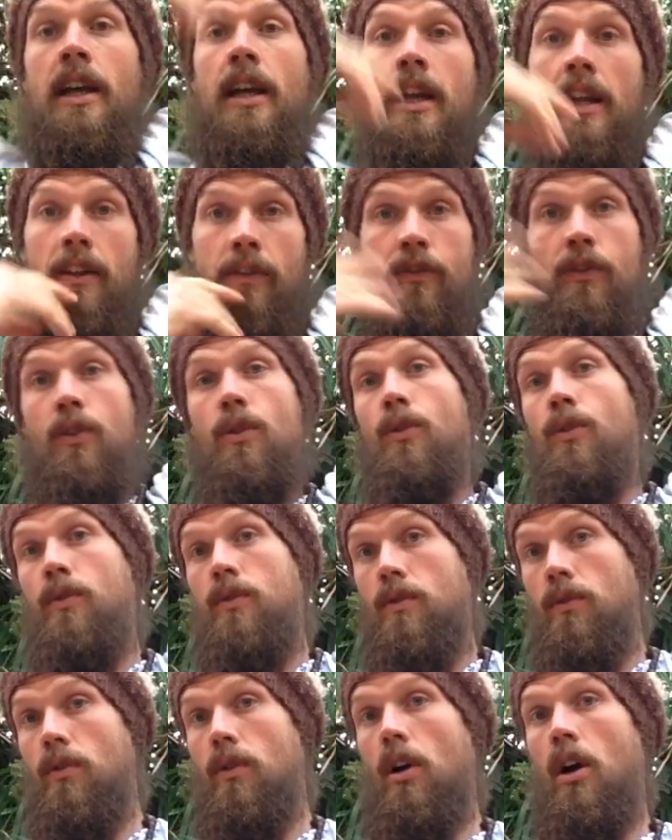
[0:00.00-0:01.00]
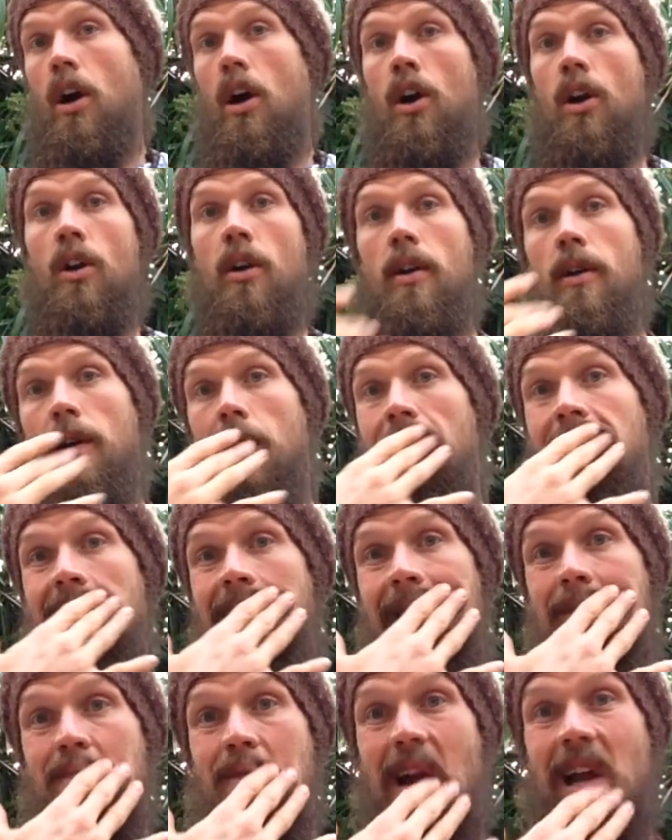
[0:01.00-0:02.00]
And if you
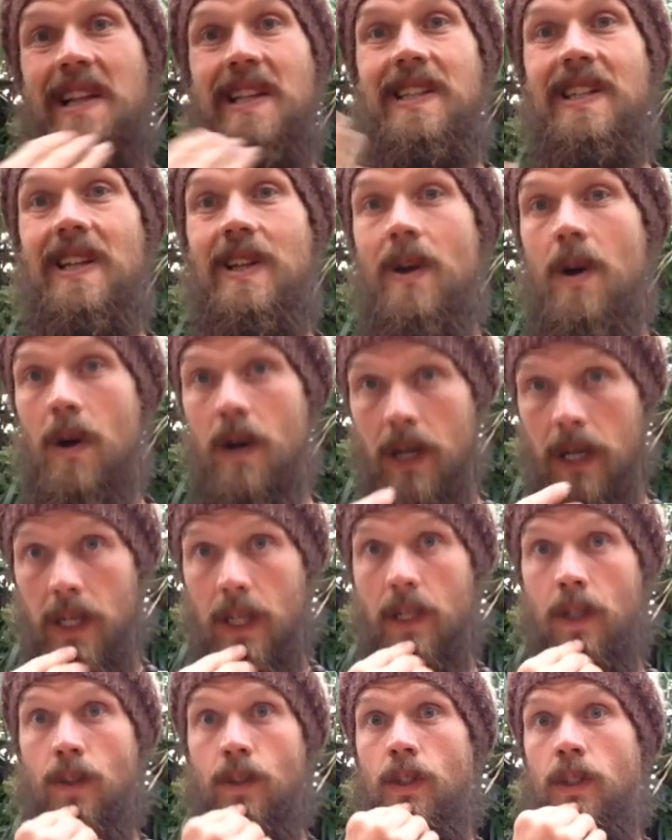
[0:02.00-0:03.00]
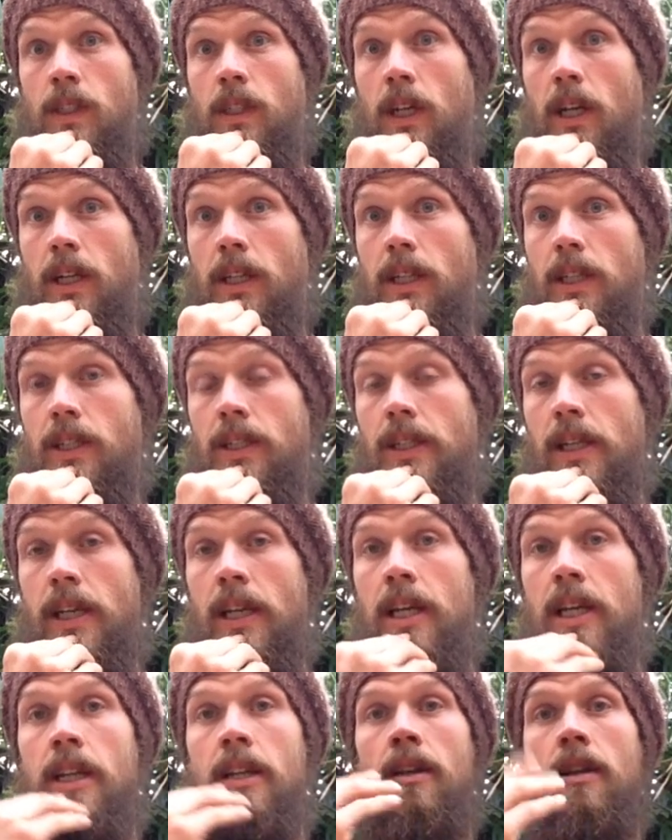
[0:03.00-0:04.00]
are practice at yoga, you can also tuck the
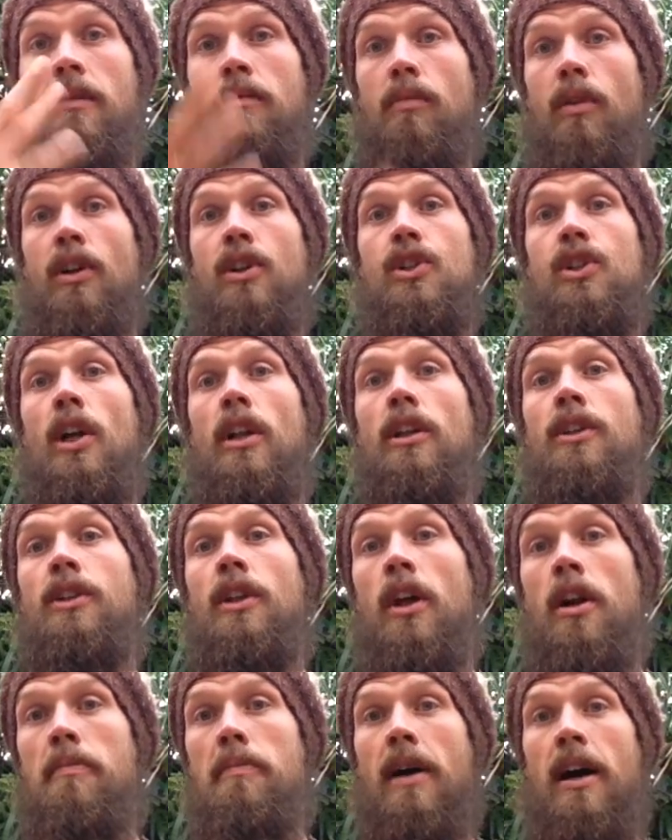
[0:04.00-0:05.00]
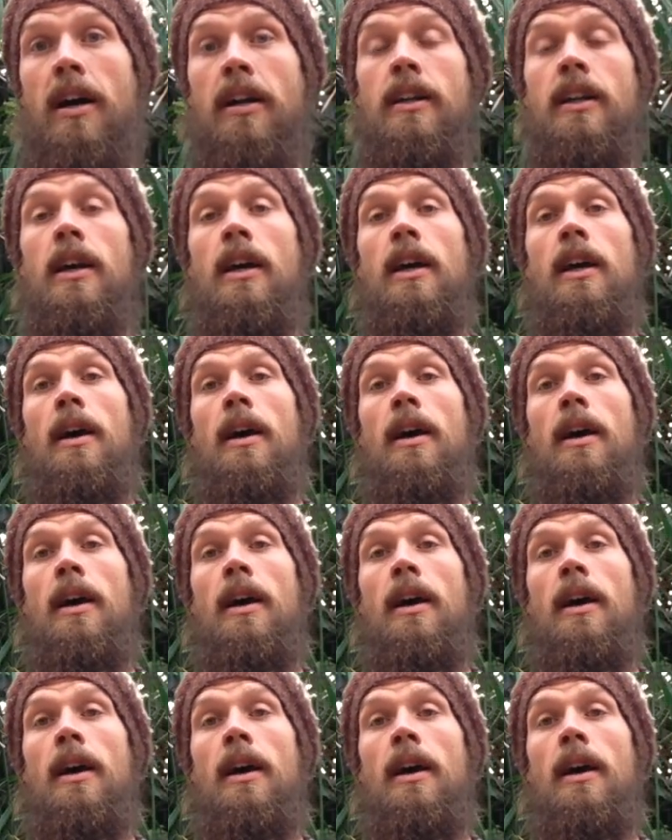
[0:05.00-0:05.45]
chin in and bring Jalandhar Bandh.